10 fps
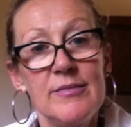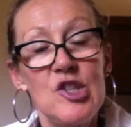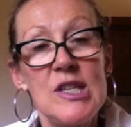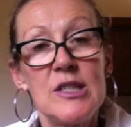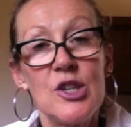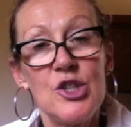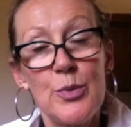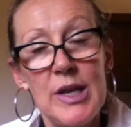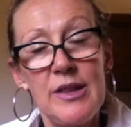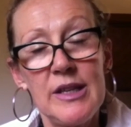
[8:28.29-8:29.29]
Genes don't
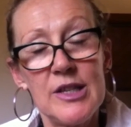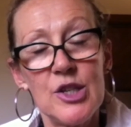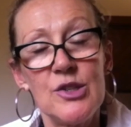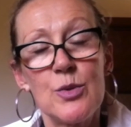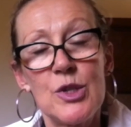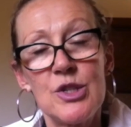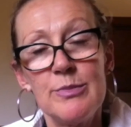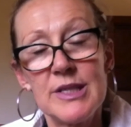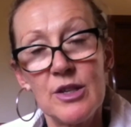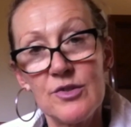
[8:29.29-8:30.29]
do anything, they don't switch
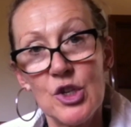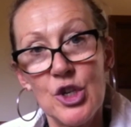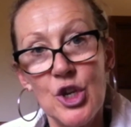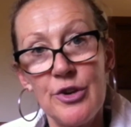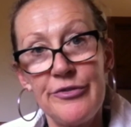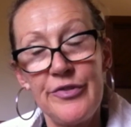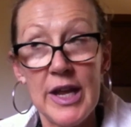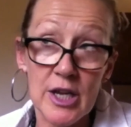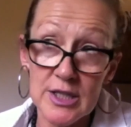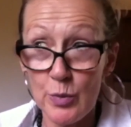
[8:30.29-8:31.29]
themselves on and off,
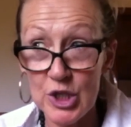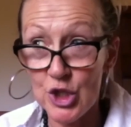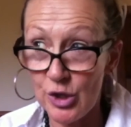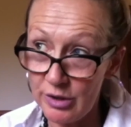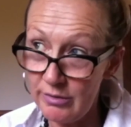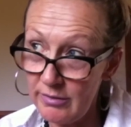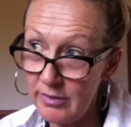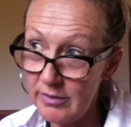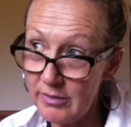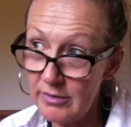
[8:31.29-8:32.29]
they are switched on
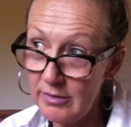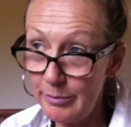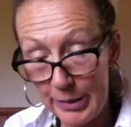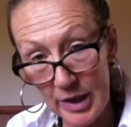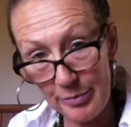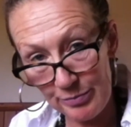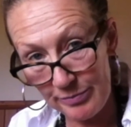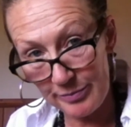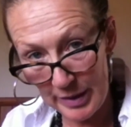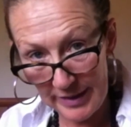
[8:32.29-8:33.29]
by
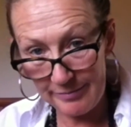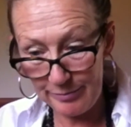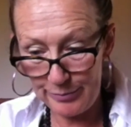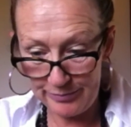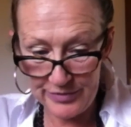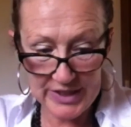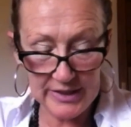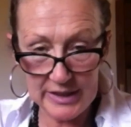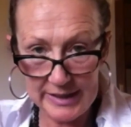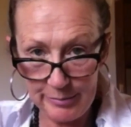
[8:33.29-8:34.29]

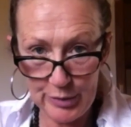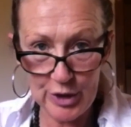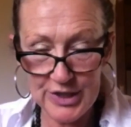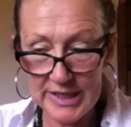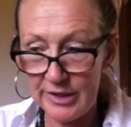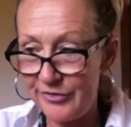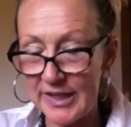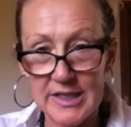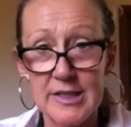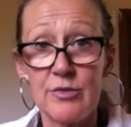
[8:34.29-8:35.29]
signaling protein
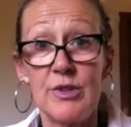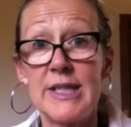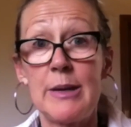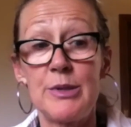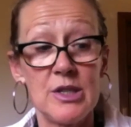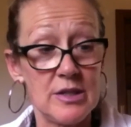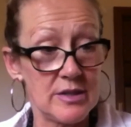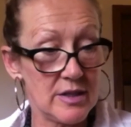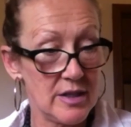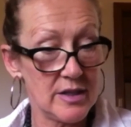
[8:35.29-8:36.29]
effectors and
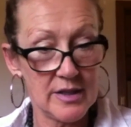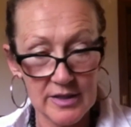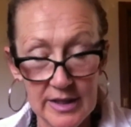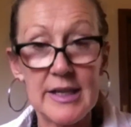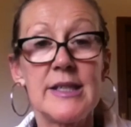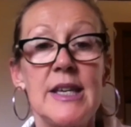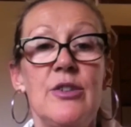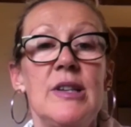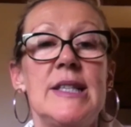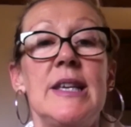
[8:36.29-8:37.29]
receptors,
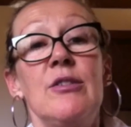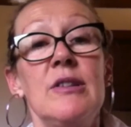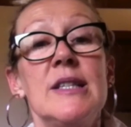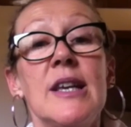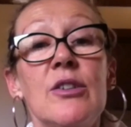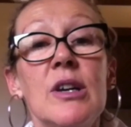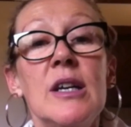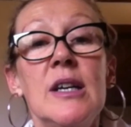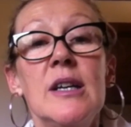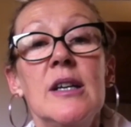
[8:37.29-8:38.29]
etc., etc., etc.